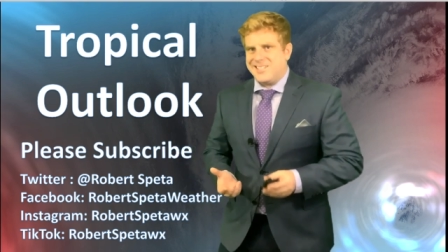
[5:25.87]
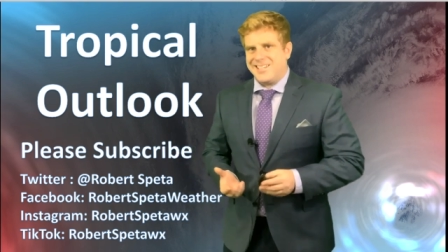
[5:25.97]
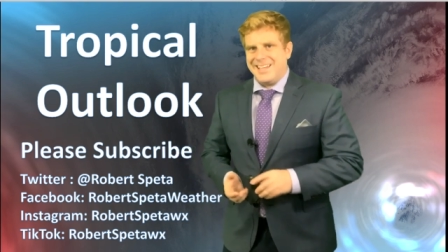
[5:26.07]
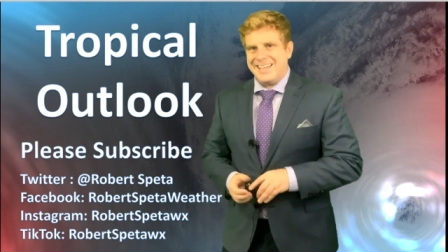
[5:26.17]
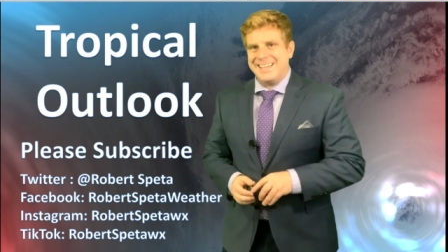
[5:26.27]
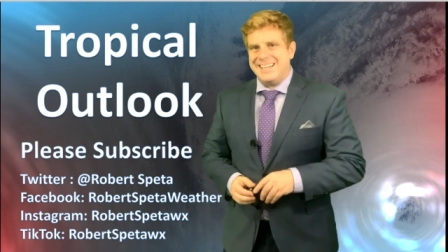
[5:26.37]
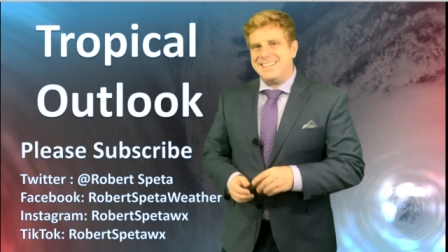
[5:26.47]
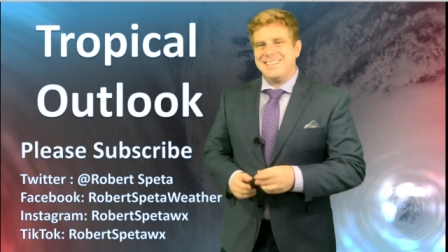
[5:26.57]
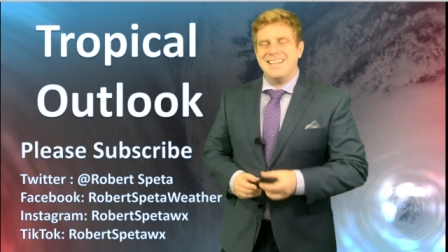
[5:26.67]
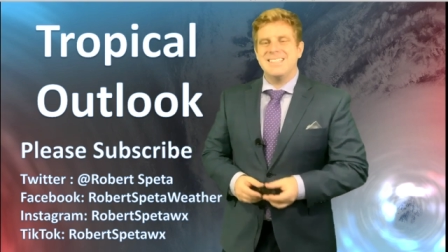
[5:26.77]
saying it
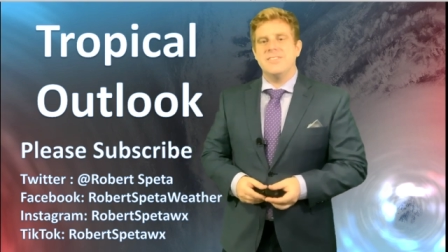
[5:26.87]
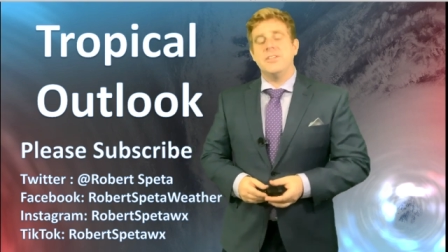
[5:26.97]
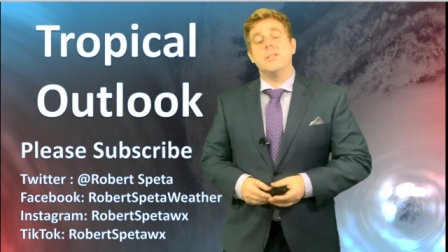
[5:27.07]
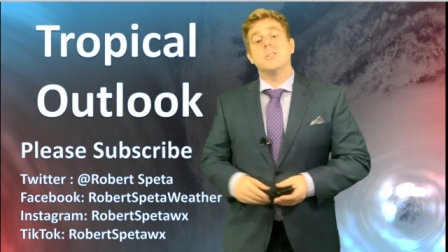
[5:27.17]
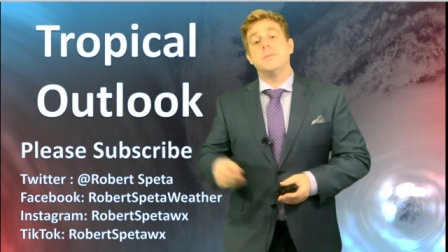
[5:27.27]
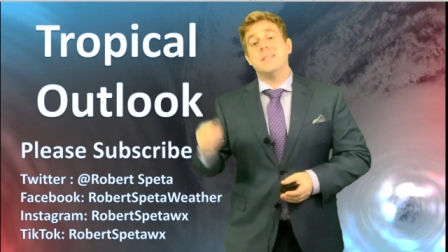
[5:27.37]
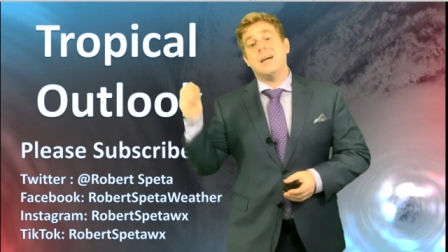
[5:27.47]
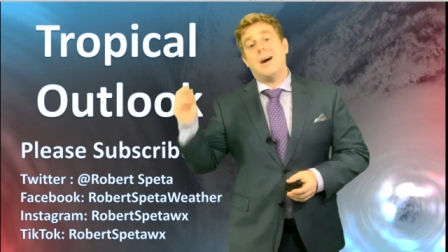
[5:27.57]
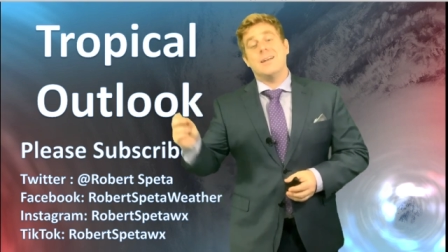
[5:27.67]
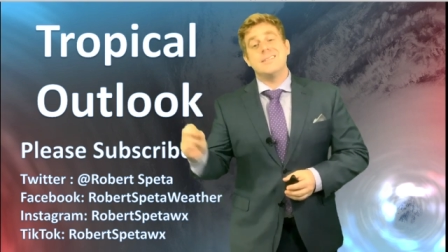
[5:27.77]
at the end of the videos, but it
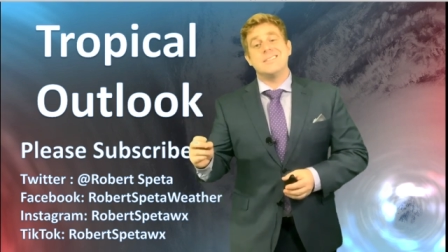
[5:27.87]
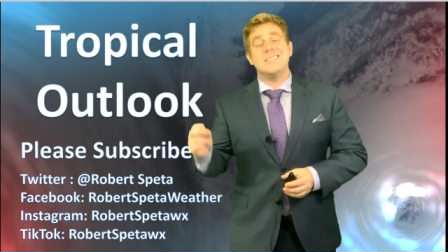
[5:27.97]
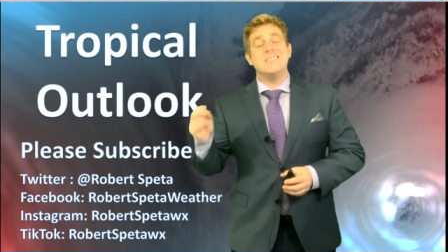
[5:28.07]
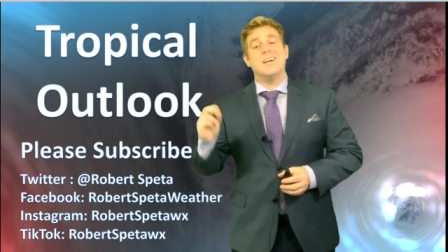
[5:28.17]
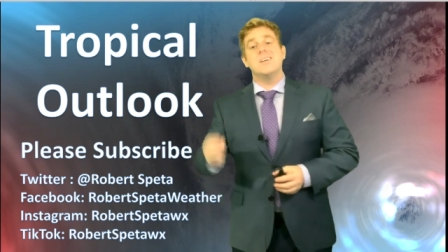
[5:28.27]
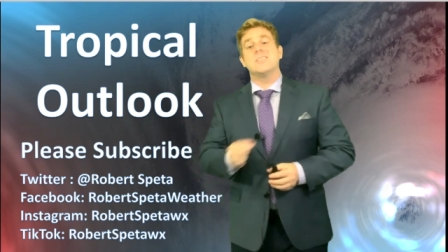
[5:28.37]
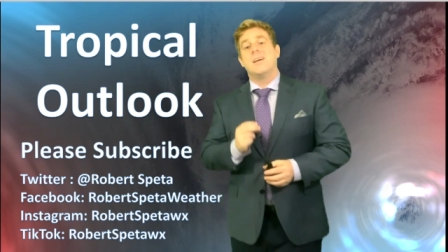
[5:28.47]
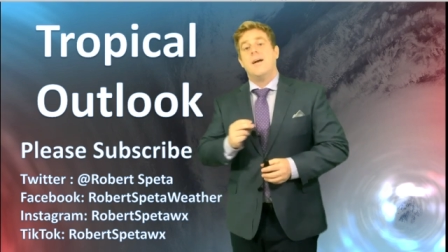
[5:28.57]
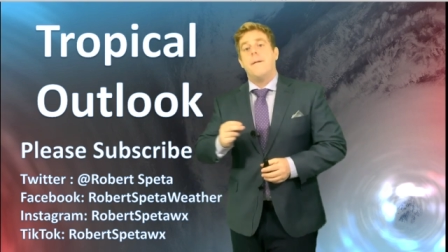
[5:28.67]
honestly does